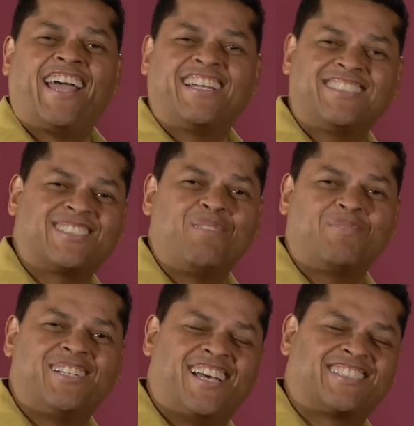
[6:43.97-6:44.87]
liking
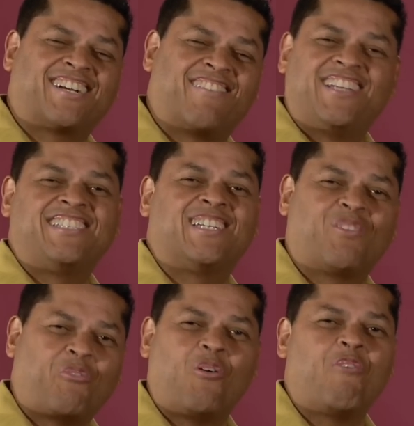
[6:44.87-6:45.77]
something as crazy as
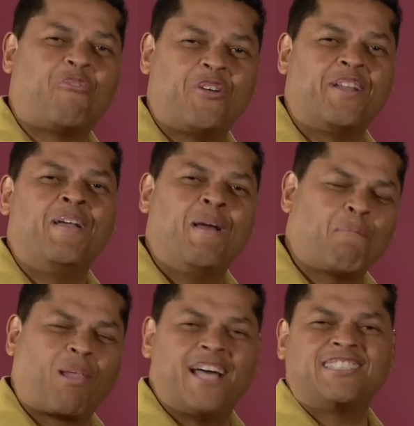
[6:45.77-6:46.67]
a four-foot
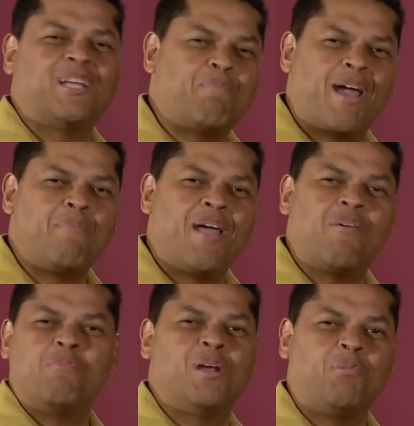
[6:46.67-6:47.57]
plastic
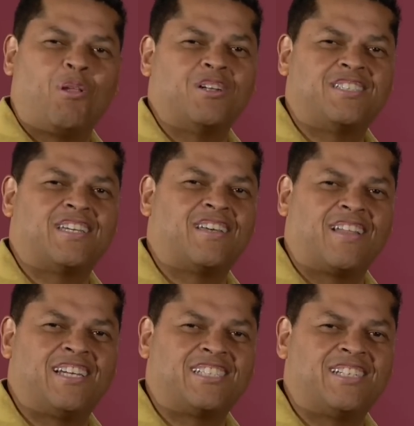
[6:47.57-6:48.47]
Batman with minimal
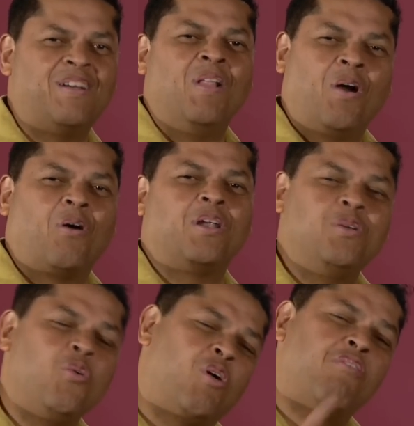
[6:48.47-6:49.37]
articulation? Or do
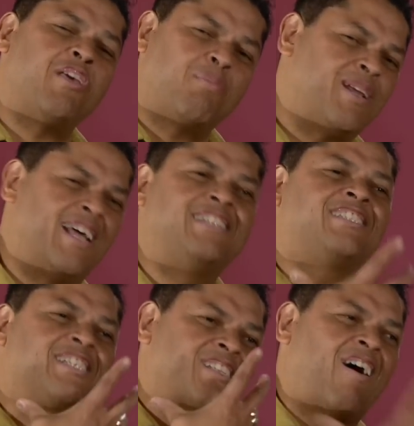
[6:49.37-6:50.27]
you agree with me that
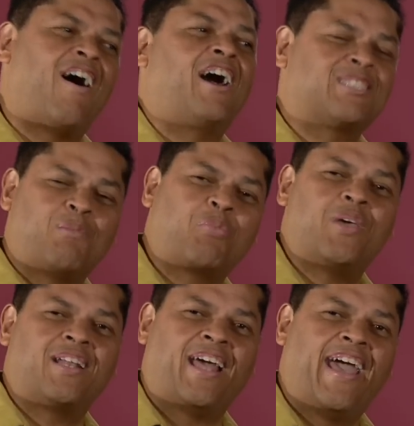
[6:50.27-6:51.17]
he's just an awesome
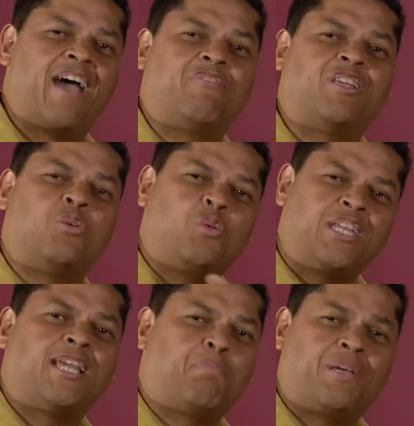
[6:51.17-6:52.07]
thing to have and a
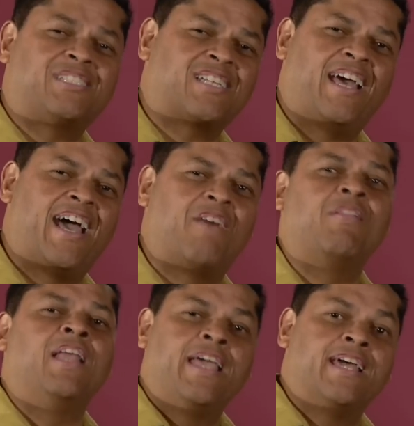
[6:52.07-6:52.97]
unique piece to have
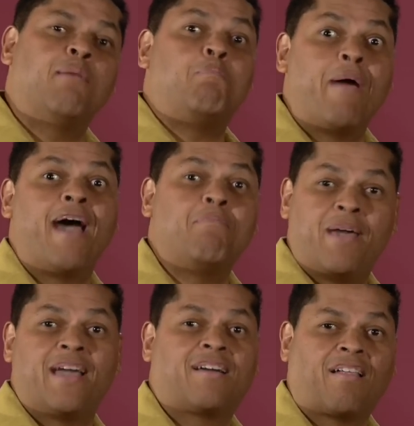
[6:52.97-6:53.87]
in a
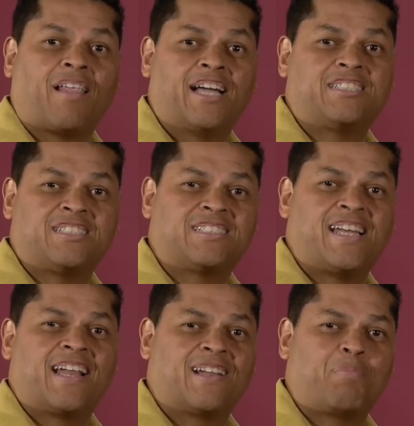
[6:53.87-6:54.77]
Batman collection
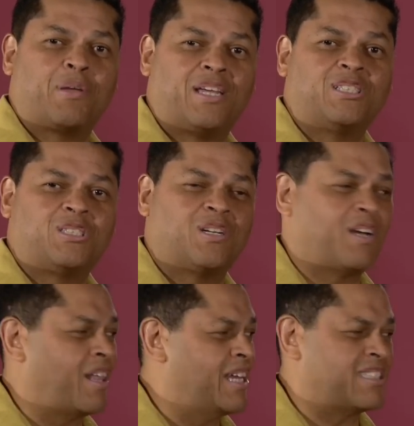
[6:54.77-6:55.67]
standing up against your
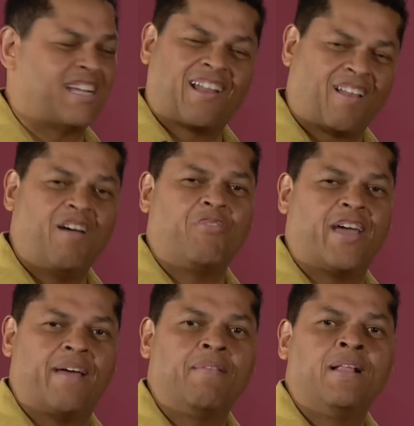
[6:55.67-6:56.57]
collection? I love
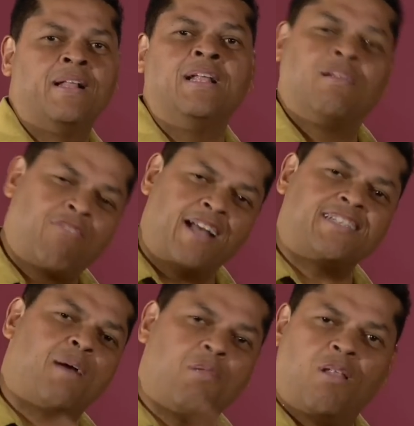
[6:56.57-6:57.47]
that.
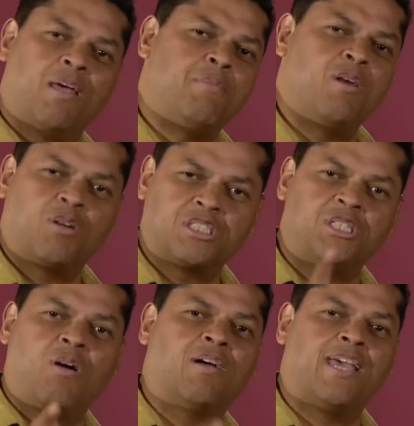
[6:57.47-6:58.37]
Write down below. Let me know because
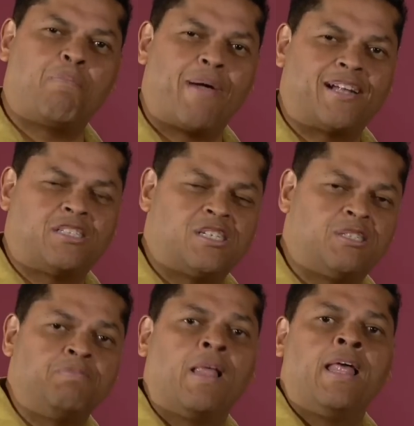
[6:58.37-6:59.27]
you know I'll get back to
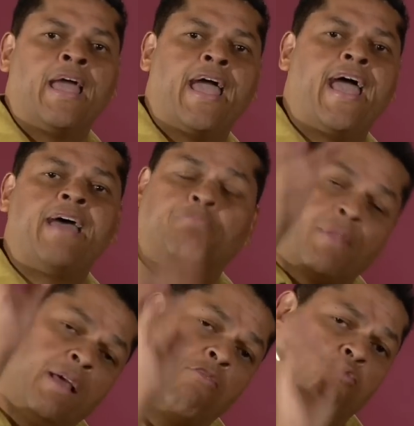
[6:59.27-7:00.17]
you. And
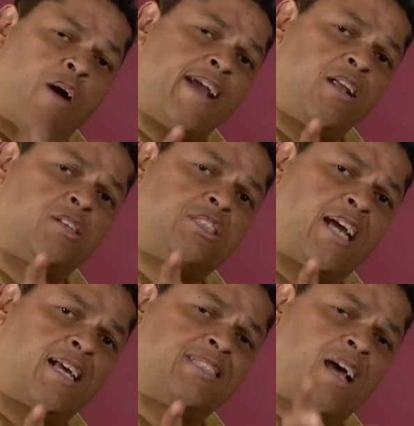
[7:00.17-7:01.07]
write up,
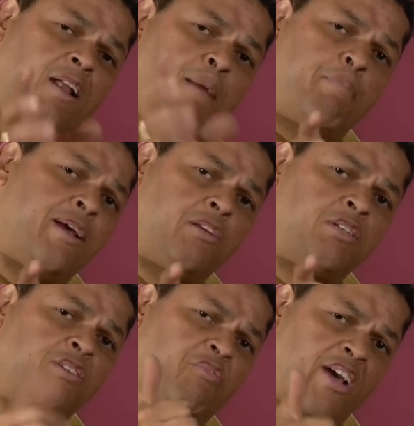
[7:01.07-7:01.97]
check us out on
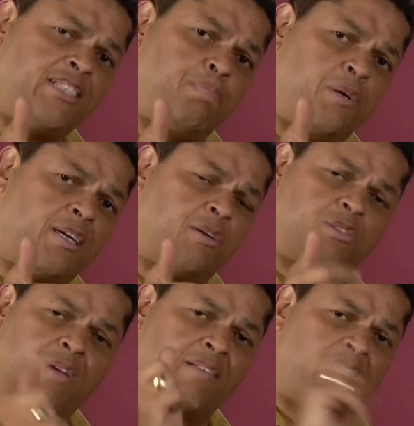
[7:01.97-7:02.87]
Pinterest, Facebook,
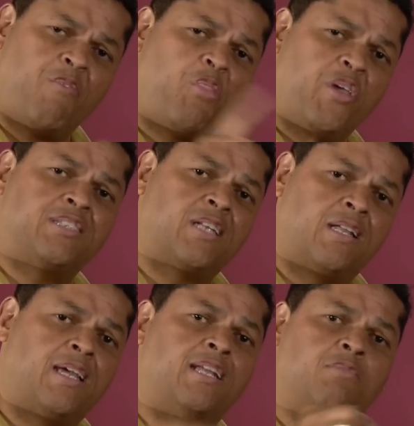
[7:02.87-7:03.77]
because we have different things
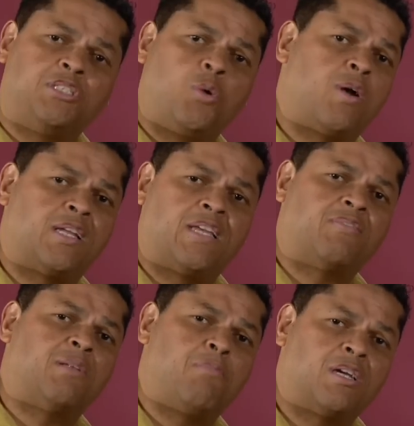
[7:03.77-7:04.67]
on there do on the
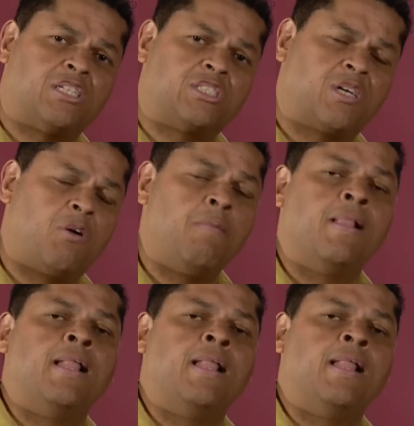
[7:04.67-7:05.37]
Gifted Monkey Show.